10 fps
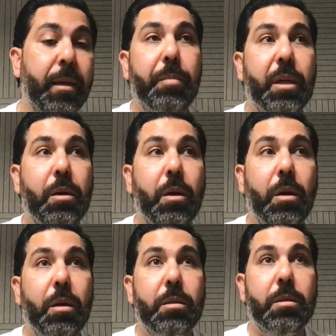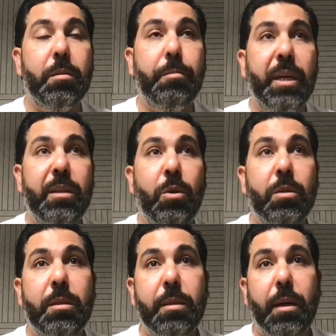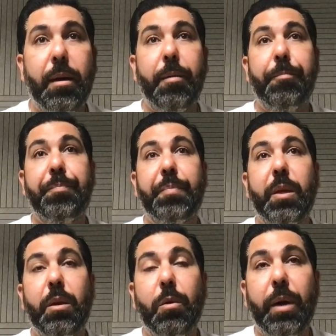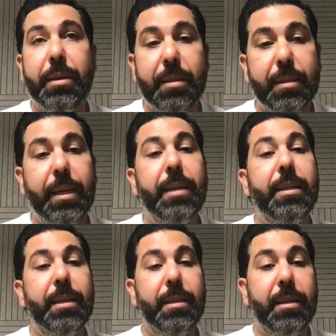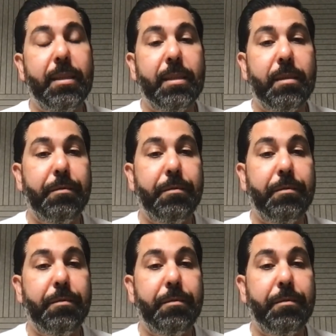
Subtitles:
because by not understanding this